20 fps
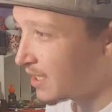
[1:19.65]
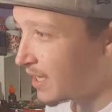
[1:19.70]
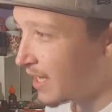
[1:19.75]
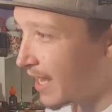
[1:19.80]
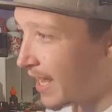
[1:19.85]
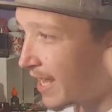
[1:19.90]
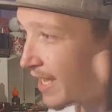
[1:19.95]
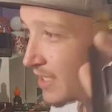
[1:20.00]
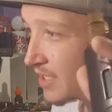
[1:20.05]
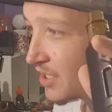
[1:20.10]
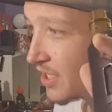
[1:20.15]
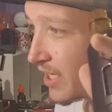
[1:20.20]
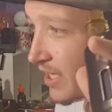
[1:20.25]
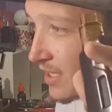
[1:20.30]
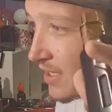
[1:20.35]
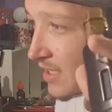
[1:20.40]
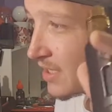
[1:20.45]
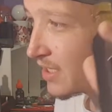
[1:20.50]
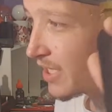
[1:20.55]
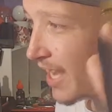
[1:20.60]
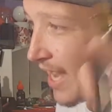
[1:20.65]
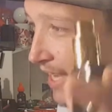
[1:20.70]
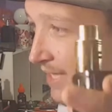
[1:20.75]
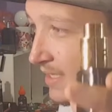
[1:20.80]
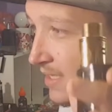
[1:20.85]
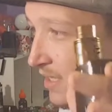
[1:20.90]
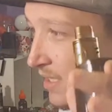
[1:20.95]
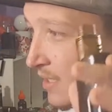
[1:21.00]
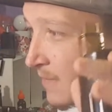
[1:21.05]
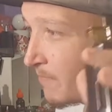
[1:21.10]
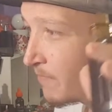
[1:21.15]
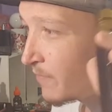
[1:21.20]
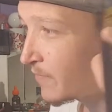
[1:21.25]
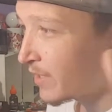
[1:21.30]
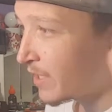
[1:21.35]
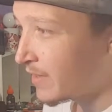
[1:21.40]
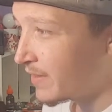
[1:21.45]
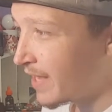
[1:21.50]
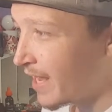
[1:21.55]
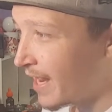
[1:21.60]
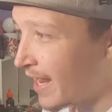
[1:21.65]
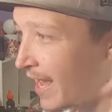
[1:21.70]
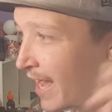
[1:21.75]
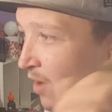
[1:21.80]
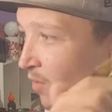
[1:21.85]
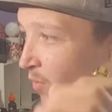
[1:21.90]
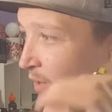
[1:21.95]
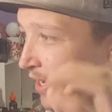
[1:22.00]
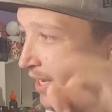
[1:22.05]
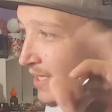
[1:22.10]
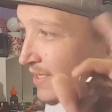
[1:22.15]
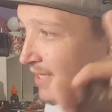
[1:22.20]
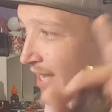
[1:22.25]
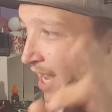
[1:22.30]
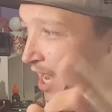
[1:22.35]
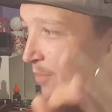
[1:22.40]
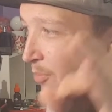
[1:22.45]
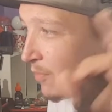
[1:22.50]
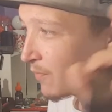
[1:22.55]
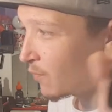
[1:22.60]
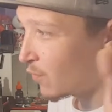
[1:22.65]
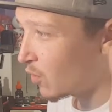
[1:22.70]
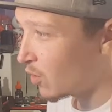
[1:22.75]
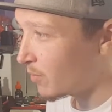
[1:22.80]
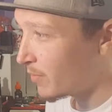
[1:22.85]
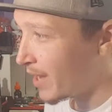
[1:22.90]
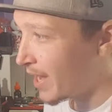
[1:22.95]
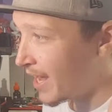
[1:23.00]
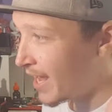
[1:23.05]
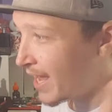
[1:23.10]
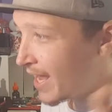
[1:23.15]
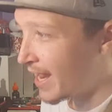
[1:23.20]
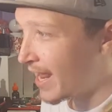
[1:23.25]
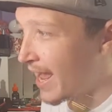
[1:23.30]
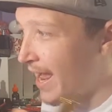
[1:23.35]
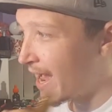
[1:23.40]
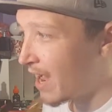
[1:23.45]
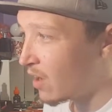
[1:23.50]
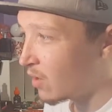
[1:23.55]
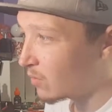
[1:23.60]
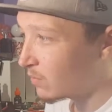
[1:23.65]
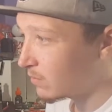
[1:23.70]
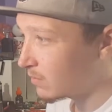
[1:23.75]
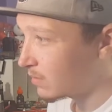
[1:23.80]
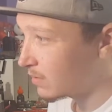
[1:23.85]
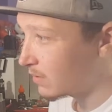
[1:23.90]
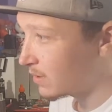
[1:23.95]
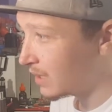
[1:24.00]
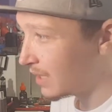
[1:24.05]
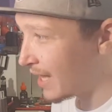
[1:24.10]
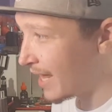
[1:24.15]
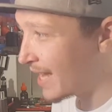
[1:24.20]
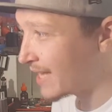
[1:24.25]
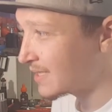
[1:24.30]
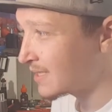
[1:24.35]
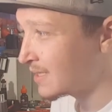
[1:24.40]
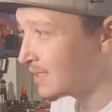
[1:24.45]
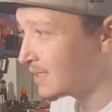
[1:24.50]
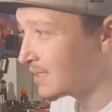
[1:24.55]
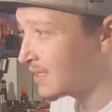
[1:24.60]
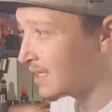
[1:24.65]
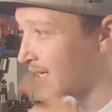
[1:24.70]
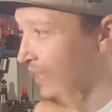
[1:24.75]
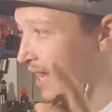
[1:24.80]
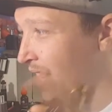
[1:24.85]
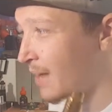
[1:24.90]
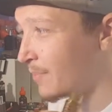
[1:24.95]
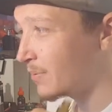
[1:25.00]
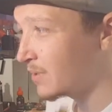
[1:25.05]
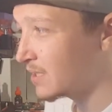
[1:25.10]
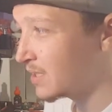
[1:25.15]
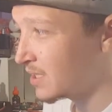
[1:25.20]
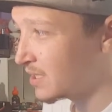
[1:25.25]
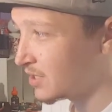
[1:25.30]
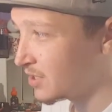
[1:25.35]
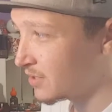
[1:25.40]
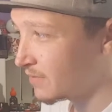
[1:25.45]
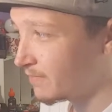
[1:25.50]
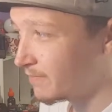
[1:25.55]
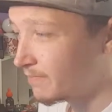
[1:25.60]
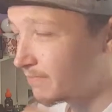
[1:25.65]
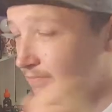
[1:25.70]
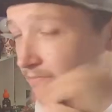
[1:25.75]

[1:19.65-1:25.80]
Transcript: and chassis that outperforms, and outclasses the competition.